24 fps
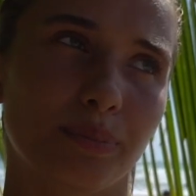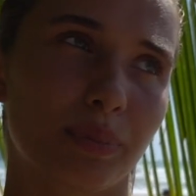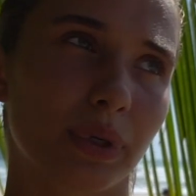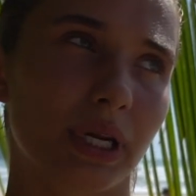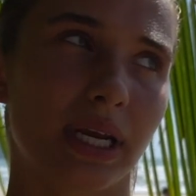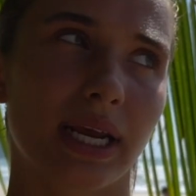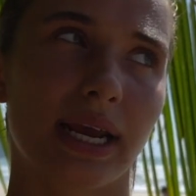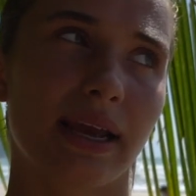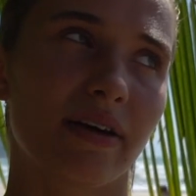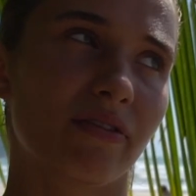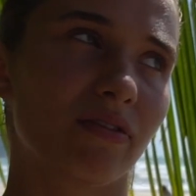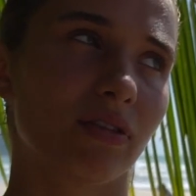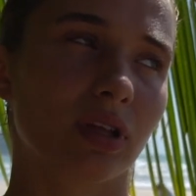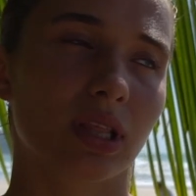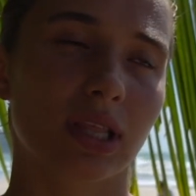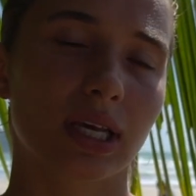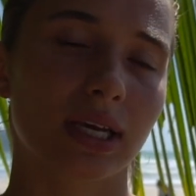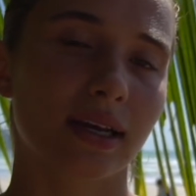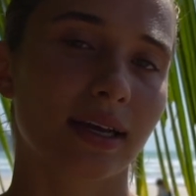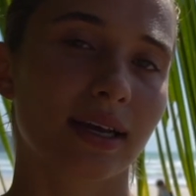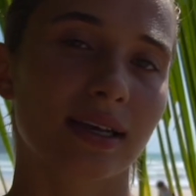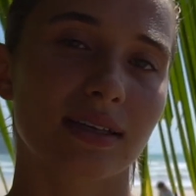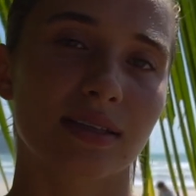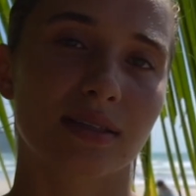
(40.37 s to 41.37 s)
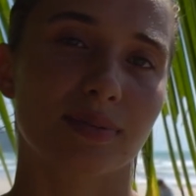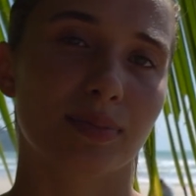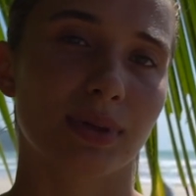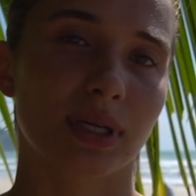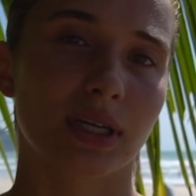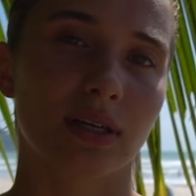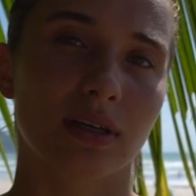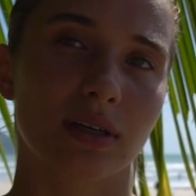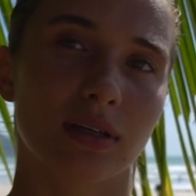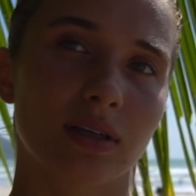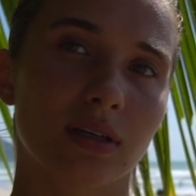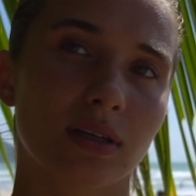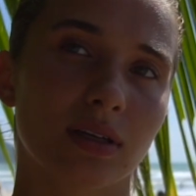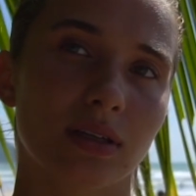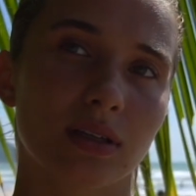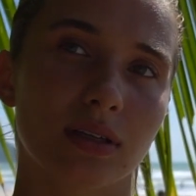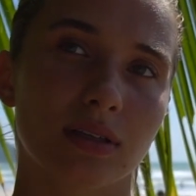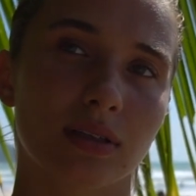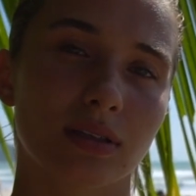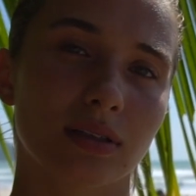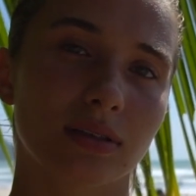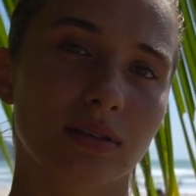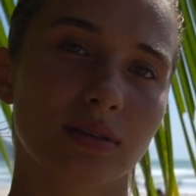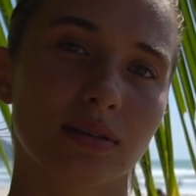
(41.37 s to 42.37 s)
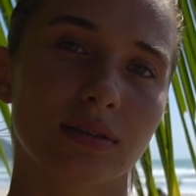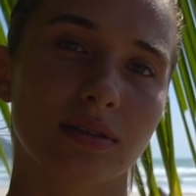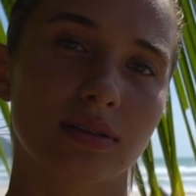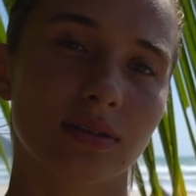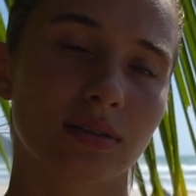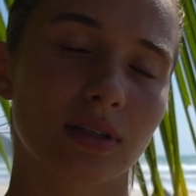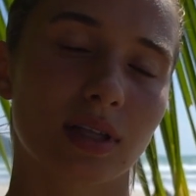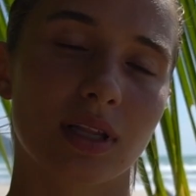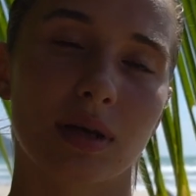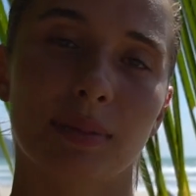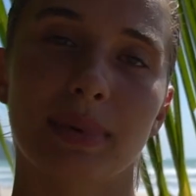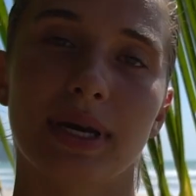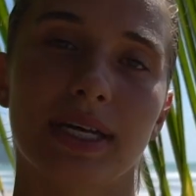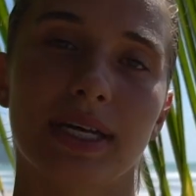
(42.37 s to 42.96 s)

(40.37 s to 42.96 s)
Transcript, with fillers: but everything has been the